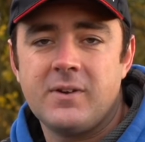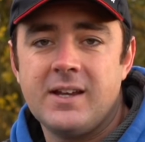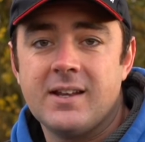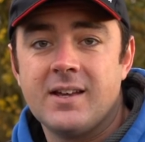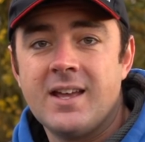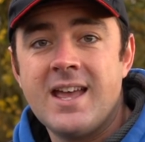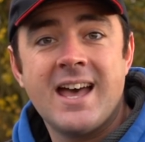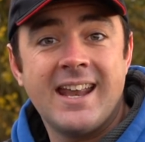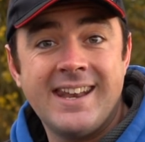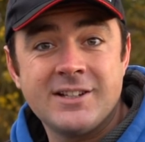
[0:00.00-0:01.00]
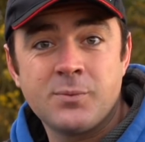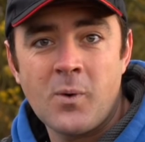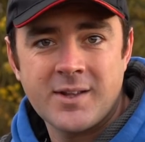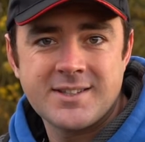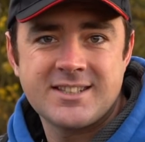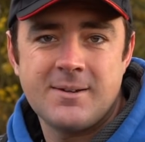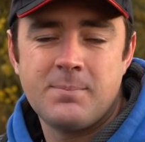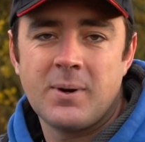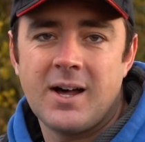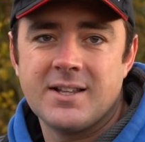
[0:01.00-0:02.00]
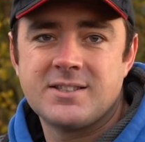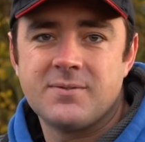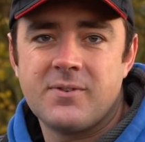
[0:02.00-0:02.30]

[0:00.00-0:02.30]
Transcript: feeder. And there's one simple answer